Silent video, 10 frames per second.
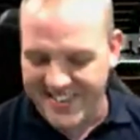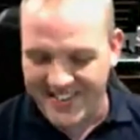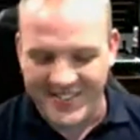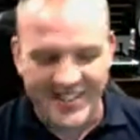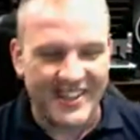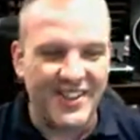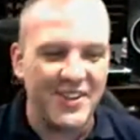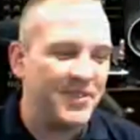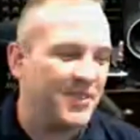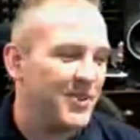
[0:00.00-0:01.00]
We're going to go
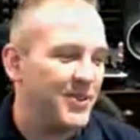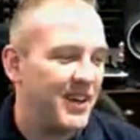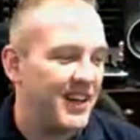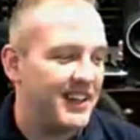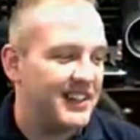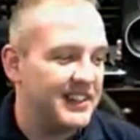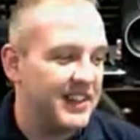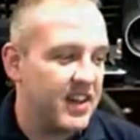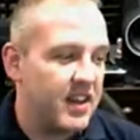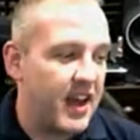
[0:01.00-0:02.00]
through
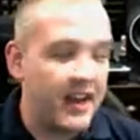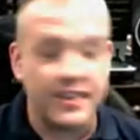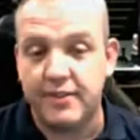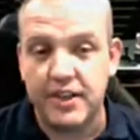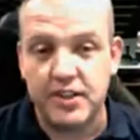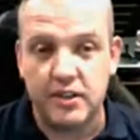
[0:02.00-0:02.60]
activation